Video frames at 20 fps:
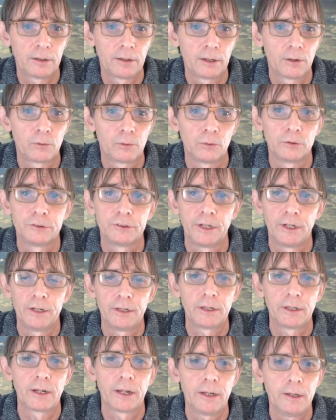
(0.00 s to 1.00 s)
they're called
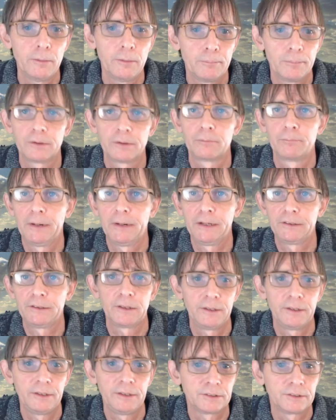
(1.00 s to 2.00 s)
J and K, but
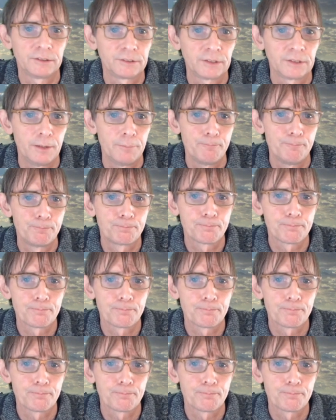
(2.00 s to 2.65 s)
basically it's the same.